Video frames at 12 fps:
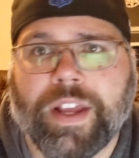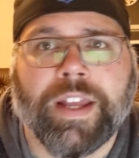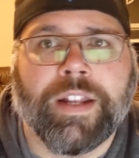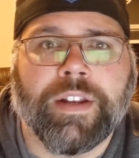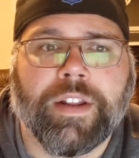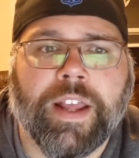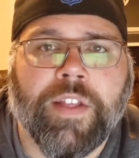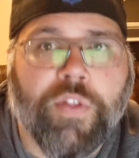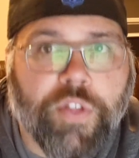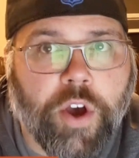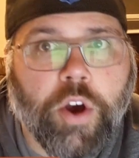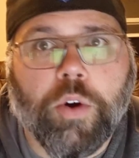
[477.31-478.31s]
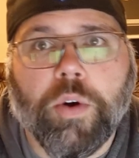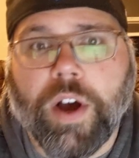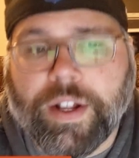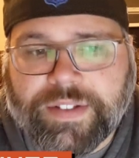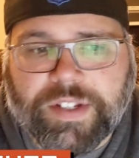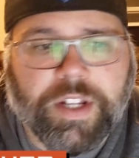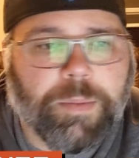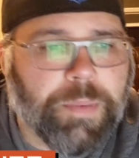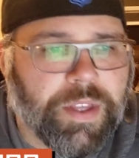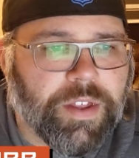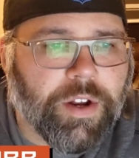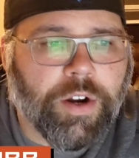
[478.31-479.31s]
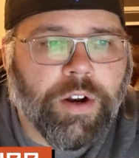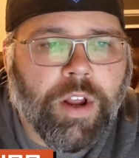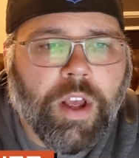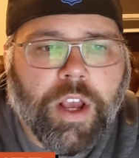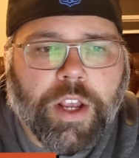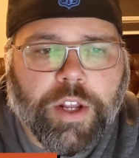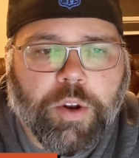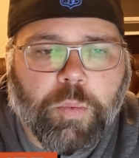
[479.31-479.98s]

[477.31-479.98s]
And, and though Hunt's going to be there, you